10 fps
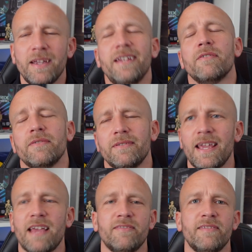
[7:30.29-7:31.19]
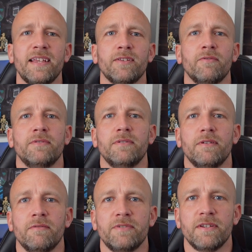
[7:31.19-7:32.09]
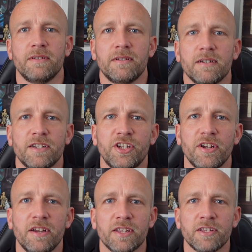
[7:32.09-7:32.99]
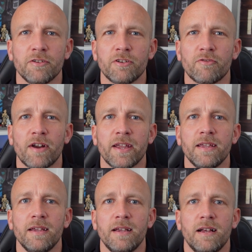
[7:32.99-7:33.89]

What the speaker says: You know, yeah, this on your kind of shirt doesn't look great.